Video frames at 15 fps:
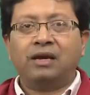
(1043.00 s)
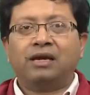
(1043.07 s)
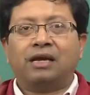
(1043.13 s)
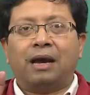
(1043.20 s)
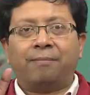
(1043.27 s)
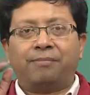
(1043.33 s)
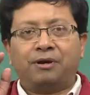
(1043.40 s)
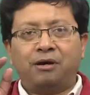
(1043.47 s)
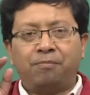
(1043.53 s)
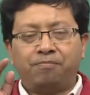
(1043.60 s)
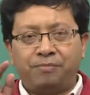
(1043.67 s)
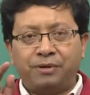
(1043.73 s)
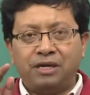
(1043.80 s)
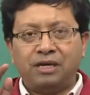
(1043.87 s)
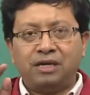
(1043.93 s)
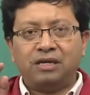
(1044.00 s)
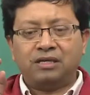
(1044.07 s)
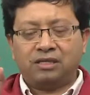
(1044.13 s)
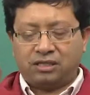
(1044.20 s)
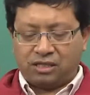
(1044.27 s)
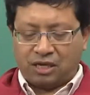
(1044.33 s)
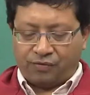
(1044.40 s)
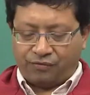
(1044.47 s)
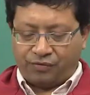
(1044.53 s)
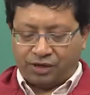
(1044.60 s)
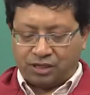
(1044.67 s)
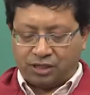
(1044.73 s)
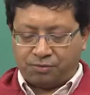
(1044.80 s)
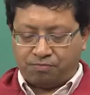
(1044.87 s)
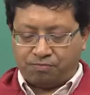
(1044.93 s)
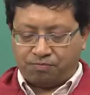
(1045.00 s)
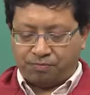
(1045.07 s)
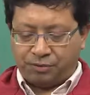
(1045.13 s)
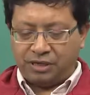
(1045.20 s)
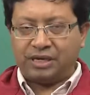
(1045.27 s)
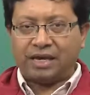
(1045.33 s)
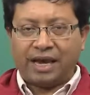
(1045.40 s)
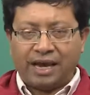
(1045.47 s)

capital P suffix P